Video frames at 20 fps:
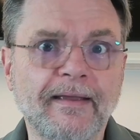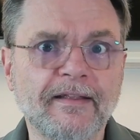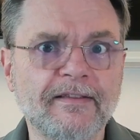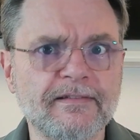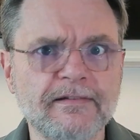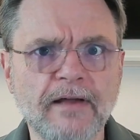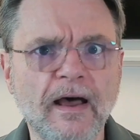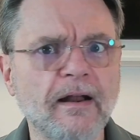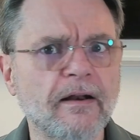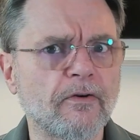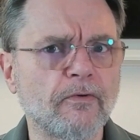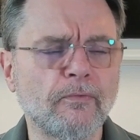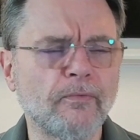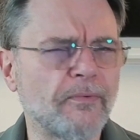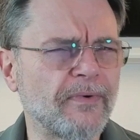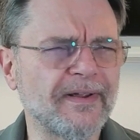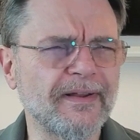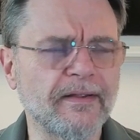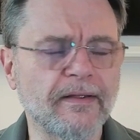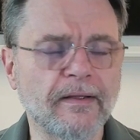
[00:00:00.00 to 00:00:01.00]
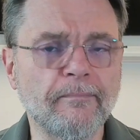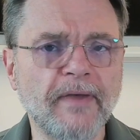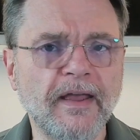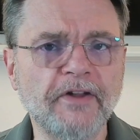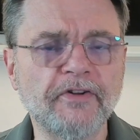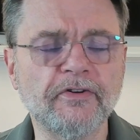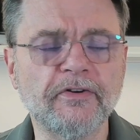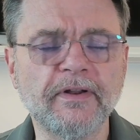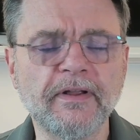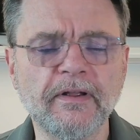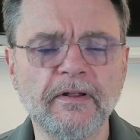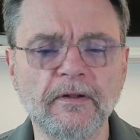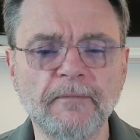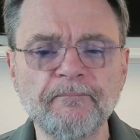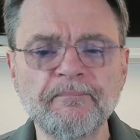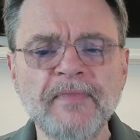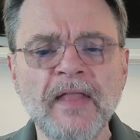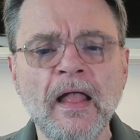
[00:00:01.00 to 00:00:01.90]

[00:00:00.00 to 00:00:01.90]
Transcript: It's not a really a major deal.